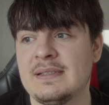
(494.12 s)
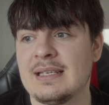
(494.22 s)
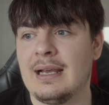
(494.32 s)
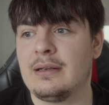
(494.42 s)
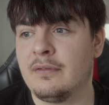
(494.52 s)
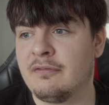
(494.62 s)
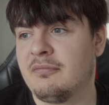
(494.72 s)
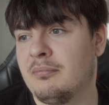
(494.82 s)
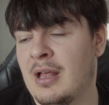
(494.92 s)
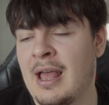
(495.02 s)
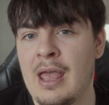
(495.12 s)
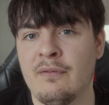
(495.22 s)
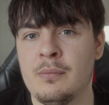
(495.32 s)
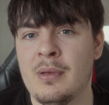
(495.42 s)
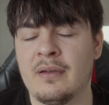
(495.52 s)
side of a
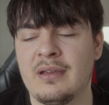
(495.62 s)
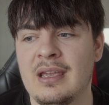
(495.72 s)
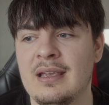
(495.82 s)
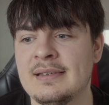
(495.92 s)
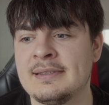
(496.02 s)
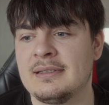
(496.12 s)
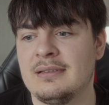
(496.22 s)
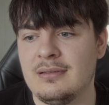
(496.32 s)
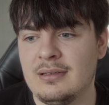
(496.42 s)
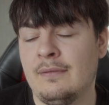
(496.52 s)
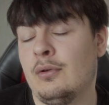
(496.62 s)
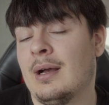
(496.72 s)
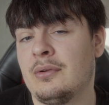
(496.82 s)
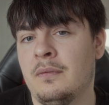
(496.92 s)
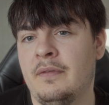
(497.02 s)
heavy bit of kit is if you
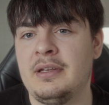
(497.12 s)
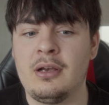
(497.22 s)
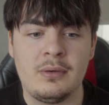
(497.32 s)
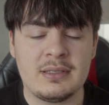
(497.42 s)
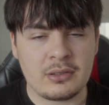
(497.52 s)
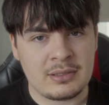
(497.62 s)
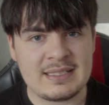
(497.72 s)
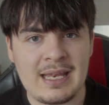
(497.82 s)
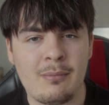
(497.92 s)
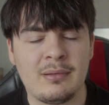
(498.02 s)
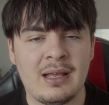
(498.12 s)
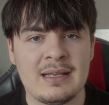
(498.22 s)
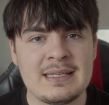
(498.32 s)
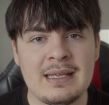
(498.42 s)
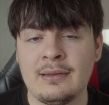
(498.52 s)
are doing video, it's gonna
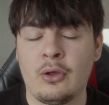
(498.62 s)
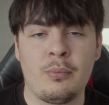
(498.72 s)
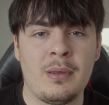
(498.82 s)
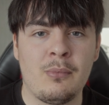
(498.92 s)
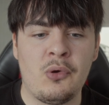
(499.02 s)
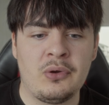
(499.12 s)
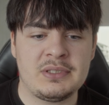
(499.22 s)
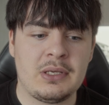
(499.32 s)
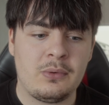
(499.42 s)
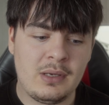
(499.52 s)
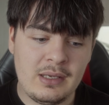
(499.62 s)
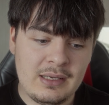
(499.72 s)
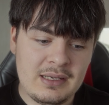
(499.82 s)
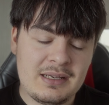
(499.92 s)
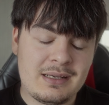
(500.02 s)
stabilize it a little bit more. So
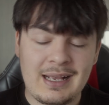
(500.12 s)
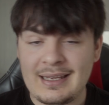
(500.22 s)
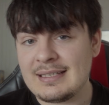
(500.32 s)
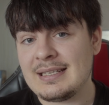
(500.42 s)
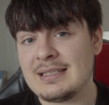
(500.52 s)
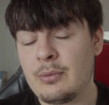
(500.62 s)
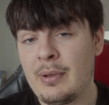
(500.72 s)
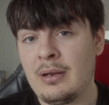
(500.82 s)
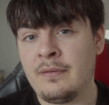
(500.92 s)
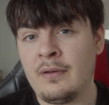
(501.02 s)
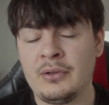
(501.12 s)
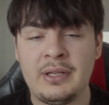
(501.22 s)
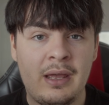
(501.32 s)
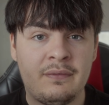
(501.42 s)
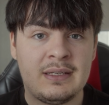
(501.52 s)
I guess that's a benefit on the
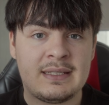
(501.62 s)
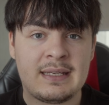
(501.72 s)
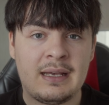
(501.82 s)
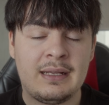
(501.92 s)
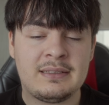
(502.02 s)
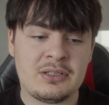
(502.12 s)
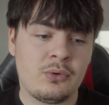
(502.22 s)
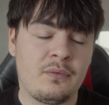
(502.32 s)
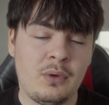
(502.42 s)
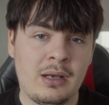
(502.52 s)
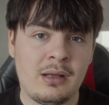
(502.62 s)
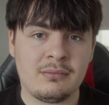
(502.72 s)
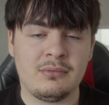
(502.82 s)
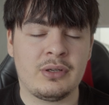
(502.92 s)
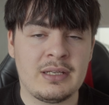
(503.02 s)
heavier side. So if you are
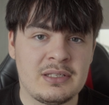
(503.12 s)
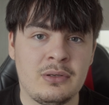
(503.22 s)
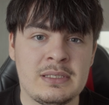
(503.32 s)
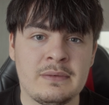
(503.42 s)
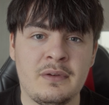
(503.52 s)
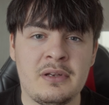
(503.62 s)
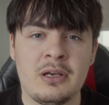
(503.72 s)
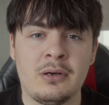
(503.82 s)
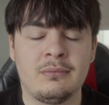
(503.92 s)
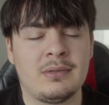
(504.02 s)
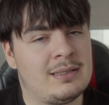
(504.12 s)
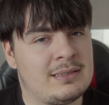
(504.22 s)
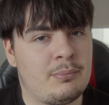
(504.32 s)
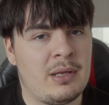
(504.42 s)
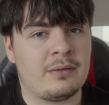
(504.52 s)
looking to do some video, that is
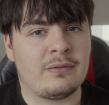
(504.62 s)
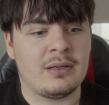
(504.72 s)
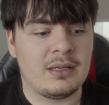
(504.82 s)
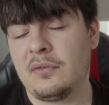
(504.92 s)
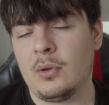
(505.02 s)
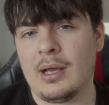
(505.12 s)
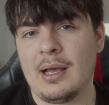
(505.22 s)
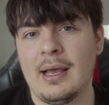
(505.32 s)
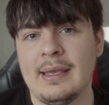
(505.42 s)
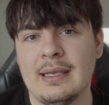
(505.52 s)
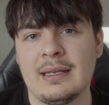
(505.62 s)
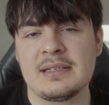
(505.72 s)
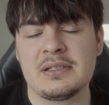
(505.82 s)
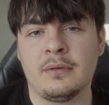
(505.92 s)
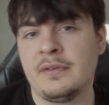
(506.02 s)
a benefit. If you are hiking and
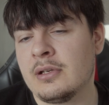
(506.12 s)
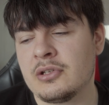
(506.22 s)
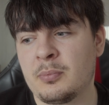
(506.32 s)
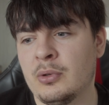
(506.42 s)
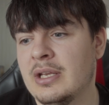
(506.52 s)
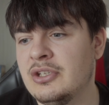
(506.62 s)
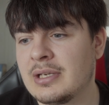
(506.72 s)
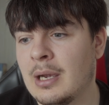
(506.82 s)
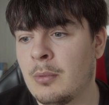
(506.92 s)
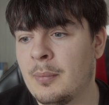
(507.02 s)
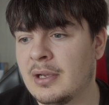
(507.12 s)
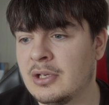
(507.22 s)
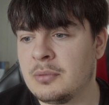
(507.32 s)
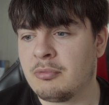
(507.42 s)
stuff, you can just put it in your camera bag and you